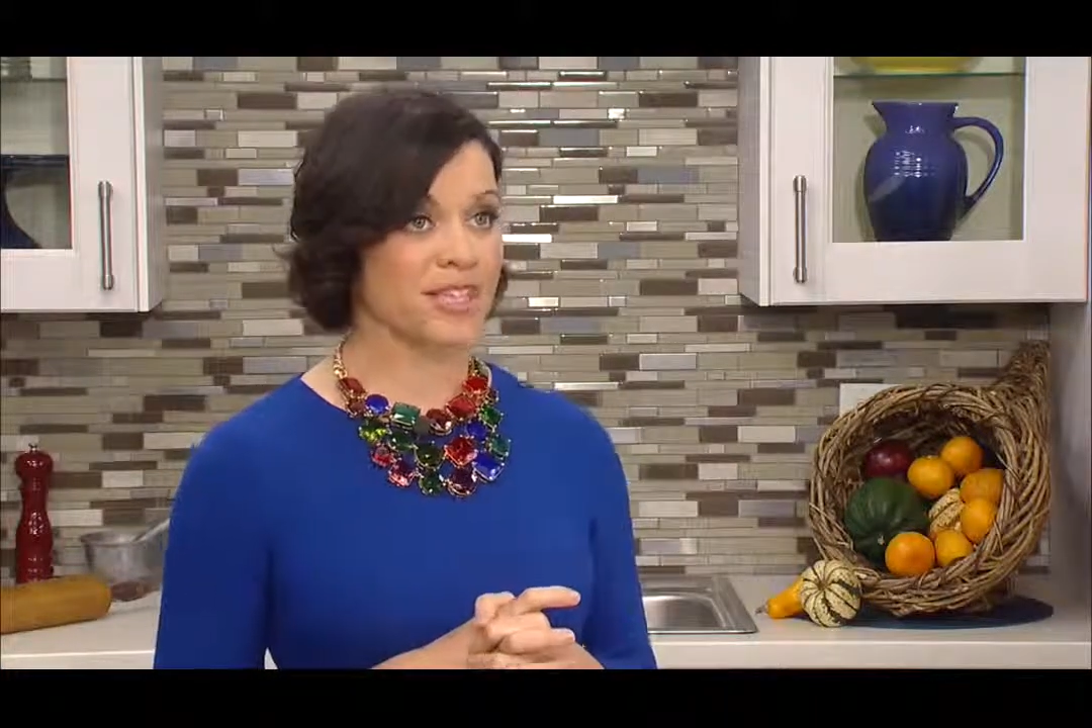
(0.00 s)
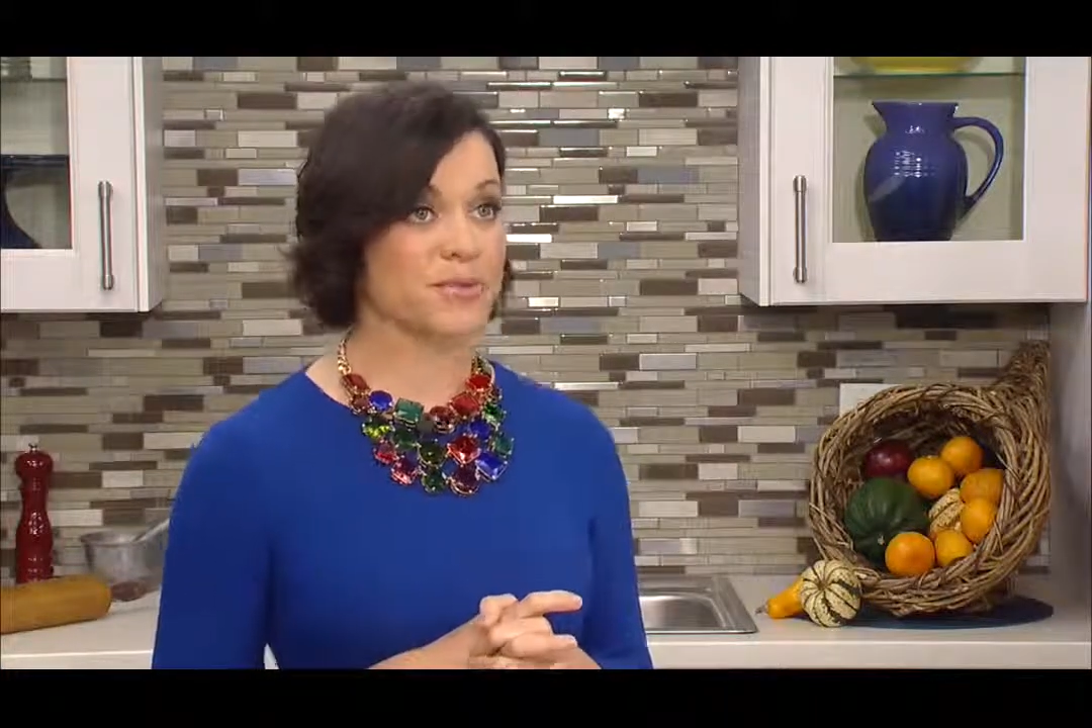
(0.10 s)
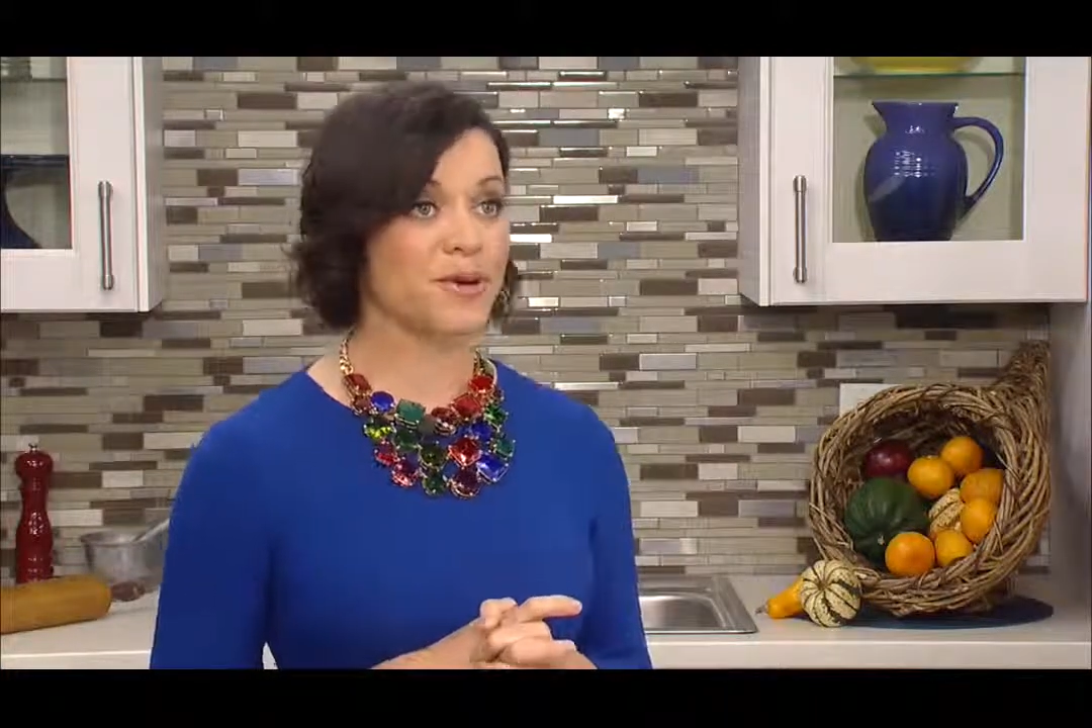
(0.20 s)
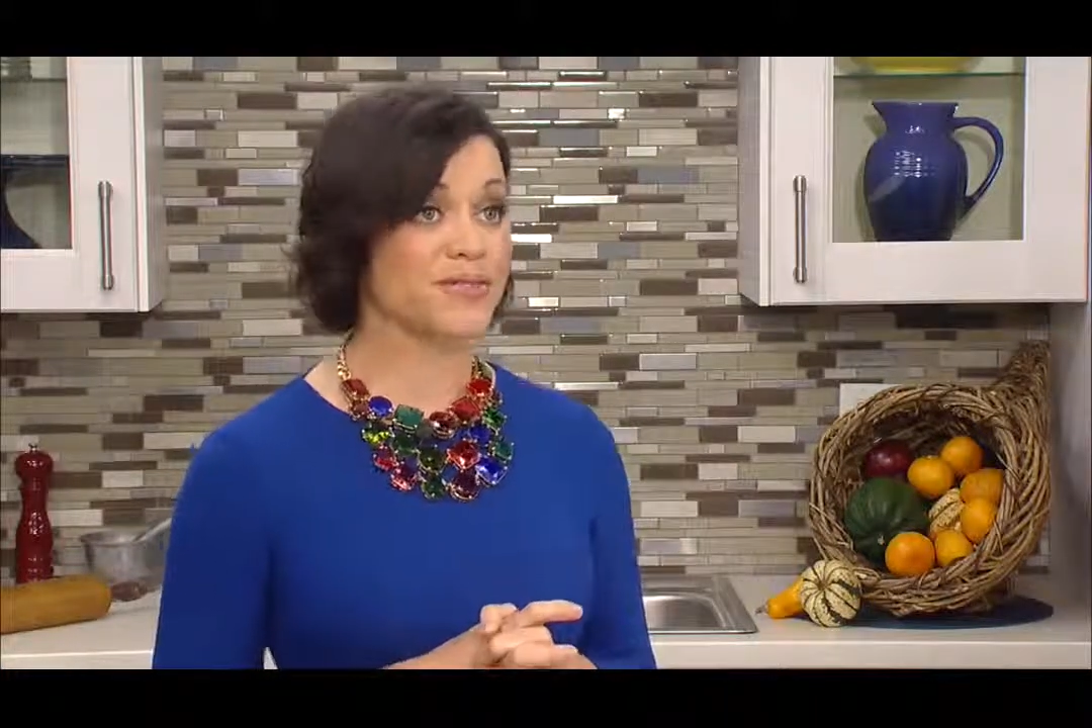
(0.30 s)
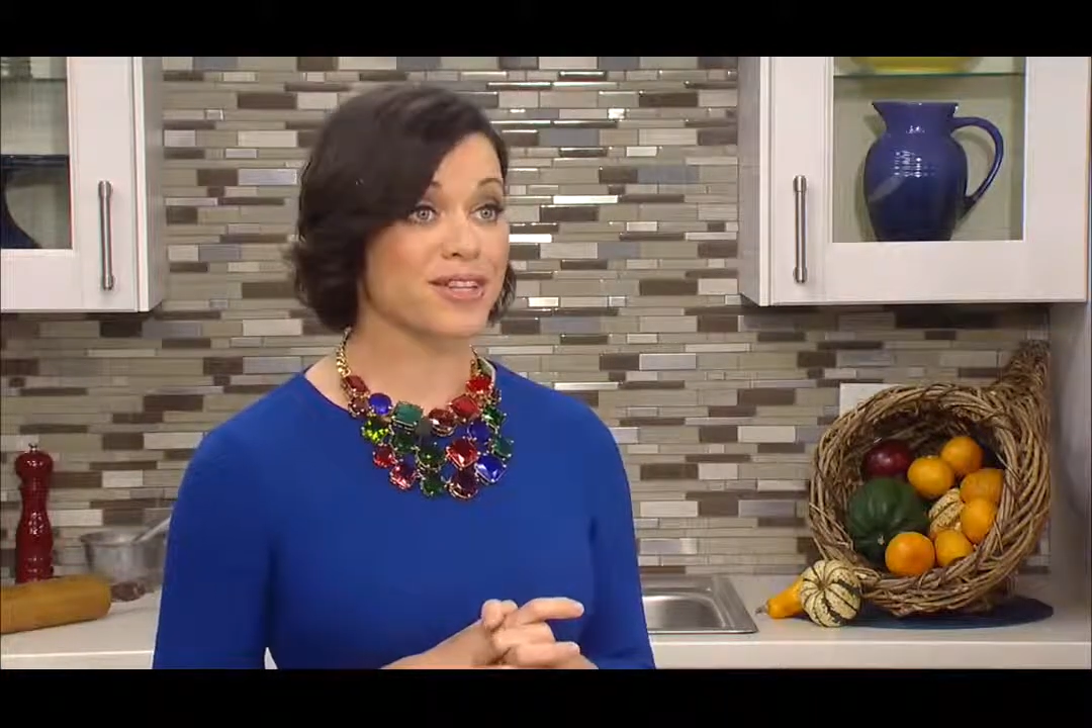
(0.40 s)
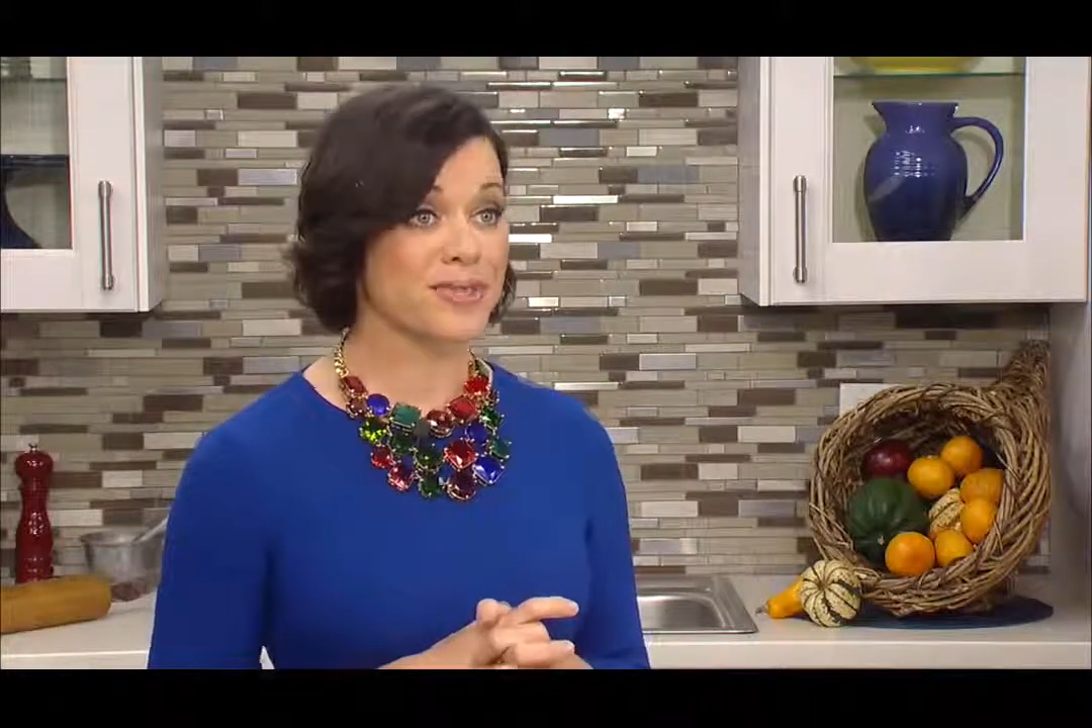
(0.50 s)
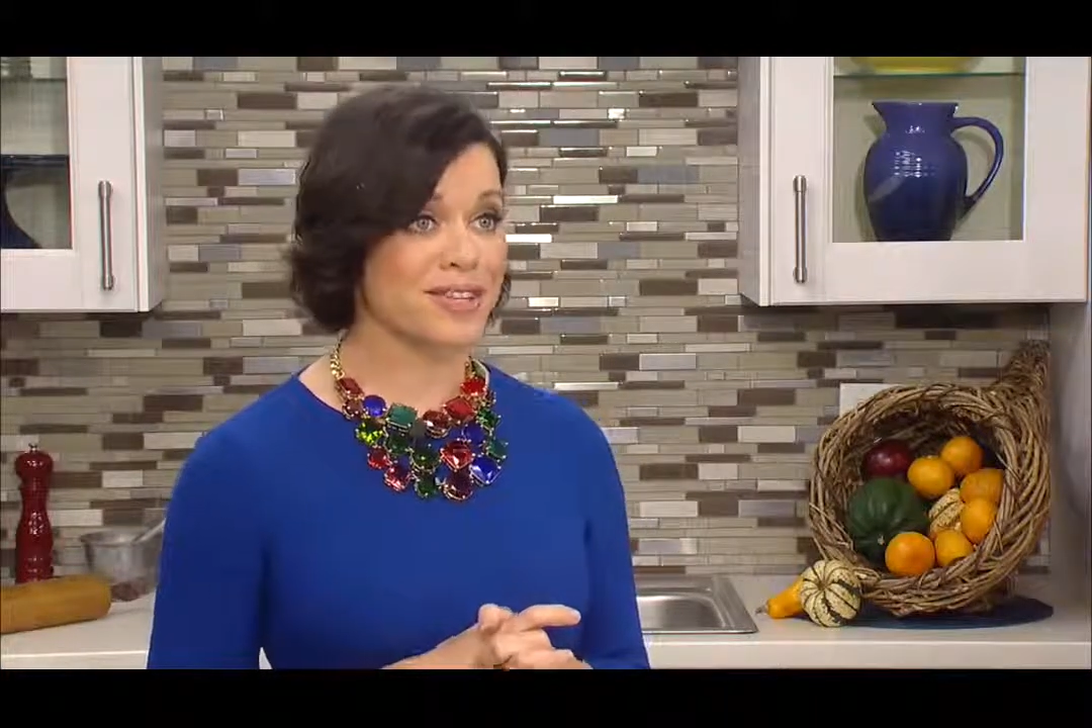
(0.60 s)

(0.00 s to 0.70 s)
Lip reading: It's perfect with